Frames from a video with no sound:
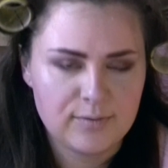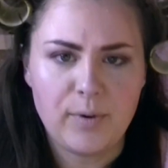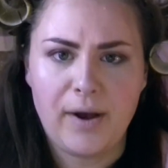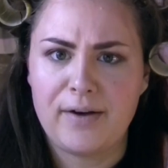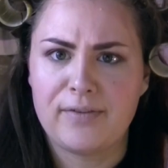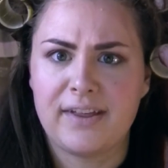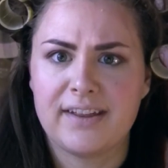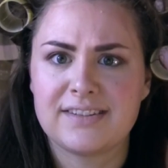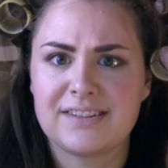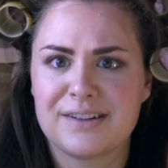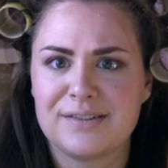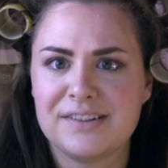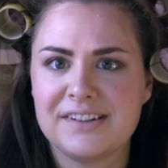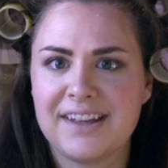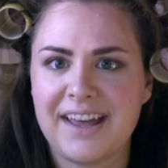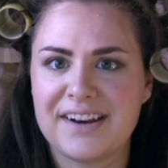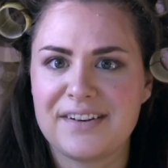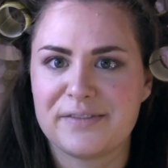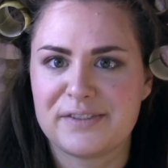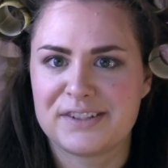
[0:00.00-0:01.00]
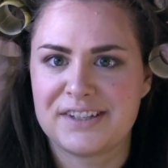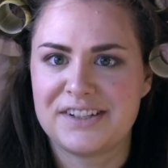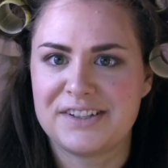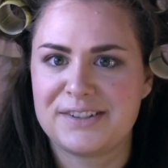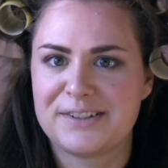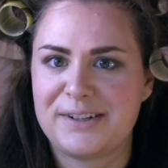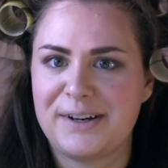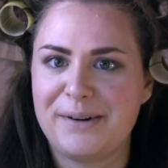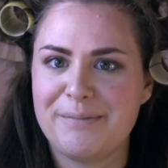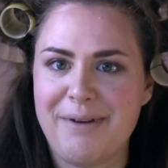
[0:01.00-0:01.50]
Wow, that sounded kind of
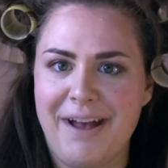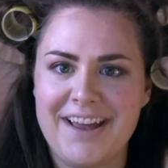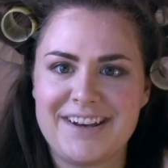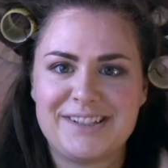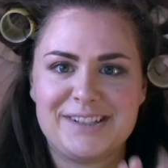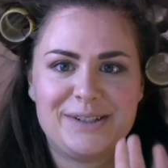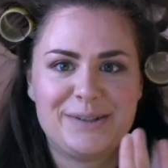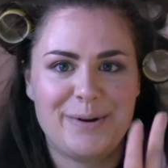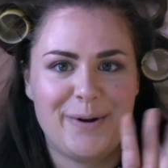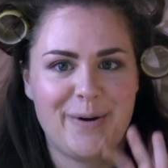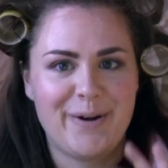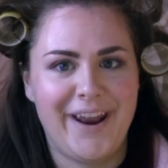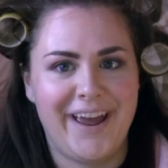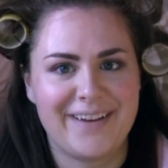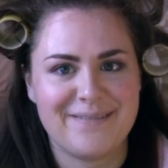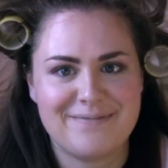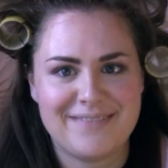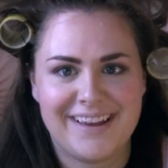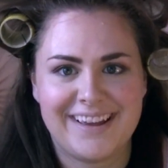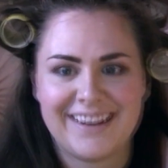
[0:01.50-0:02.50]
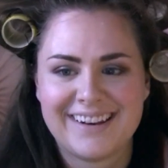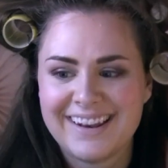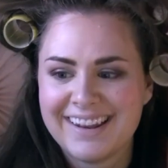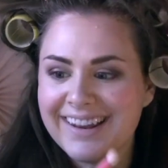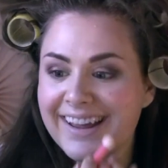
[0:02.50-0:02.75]
sinister, but you know what I mean.